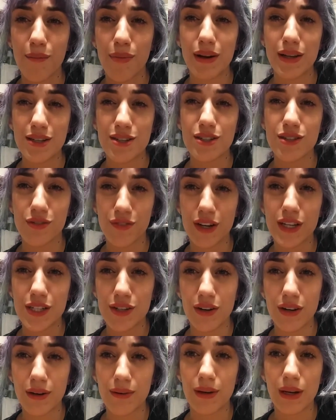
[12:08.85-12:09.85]
but it's just
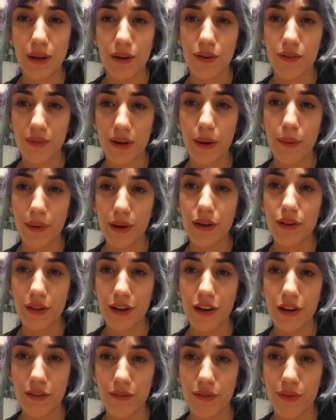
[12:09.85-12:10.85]
frustrating when you don't find what you're
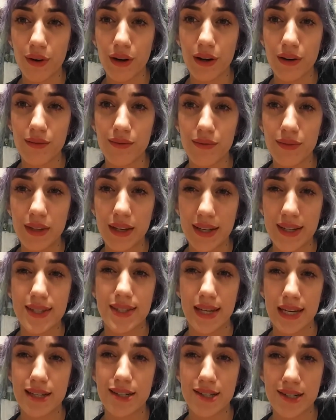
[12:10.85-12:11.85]
looking for,
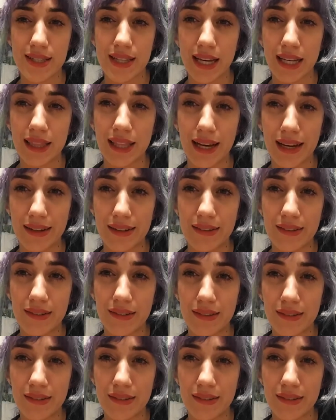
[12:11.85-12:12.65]
because nature's like that,